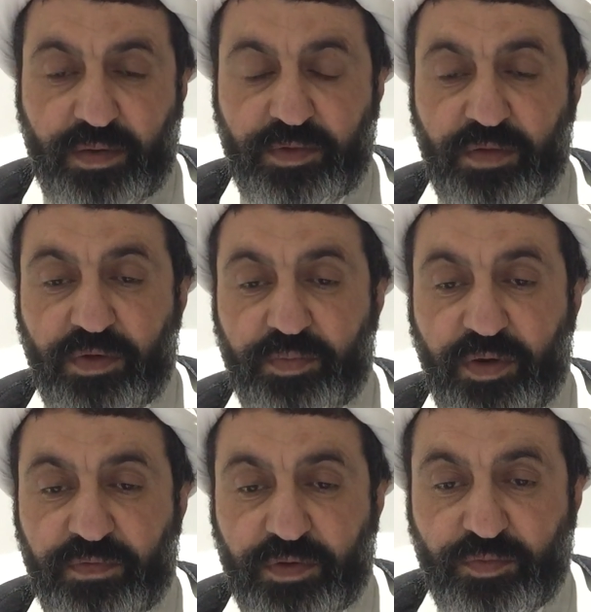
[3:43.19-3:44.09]
did, what
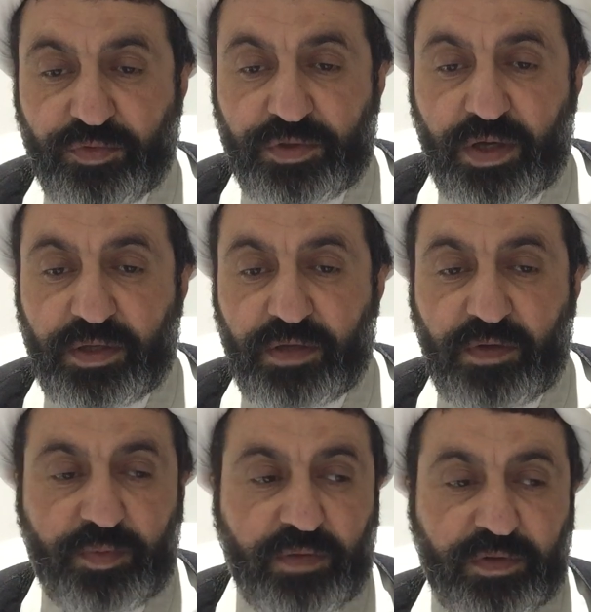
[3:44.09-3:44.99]
Prophet Musa did,
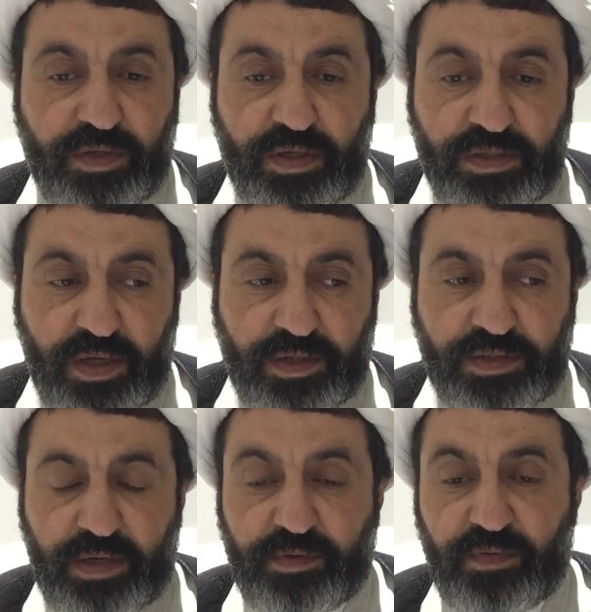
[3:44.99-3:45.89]
what Prophet Isa
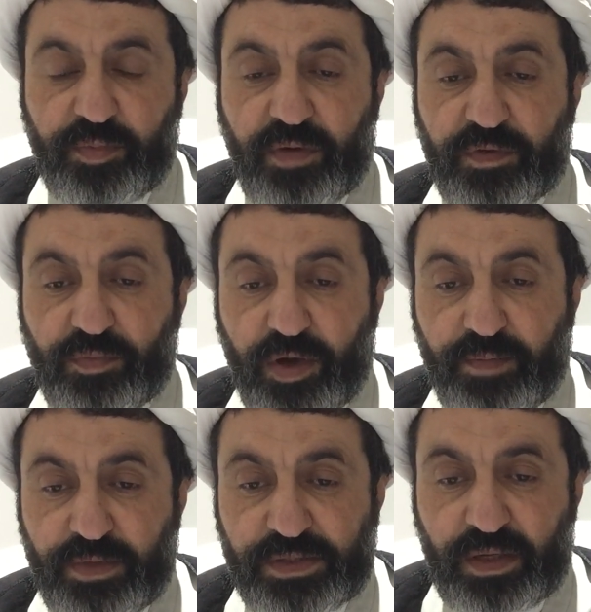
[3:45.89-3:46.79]
did, what Prophet
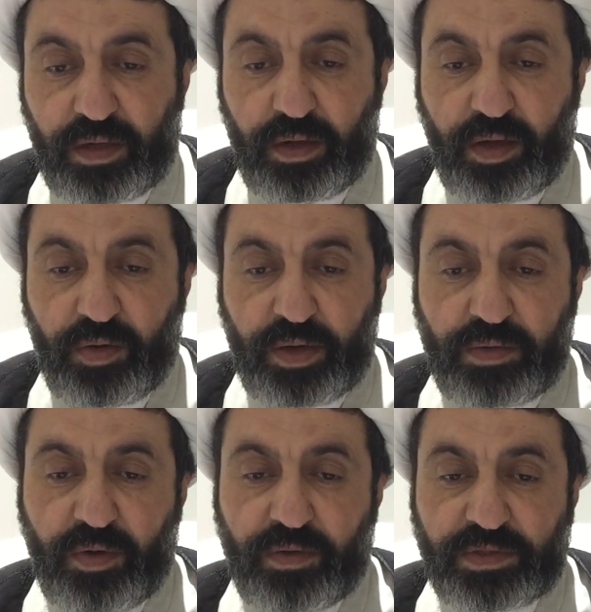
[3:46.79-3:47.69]
Muhammad
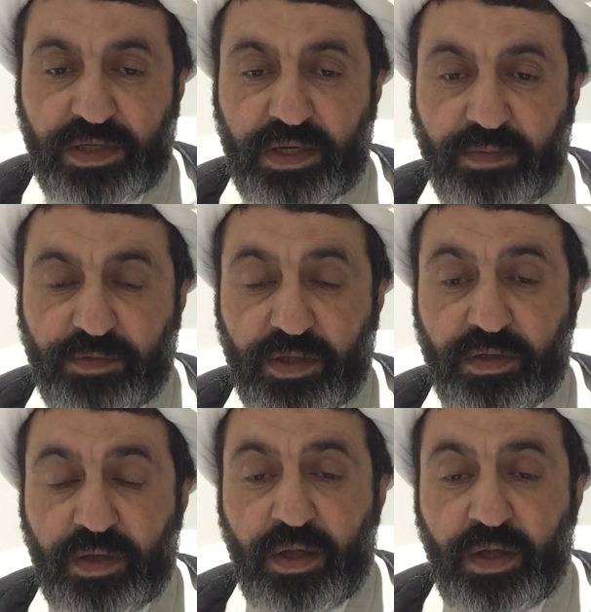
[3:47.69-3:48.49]
did,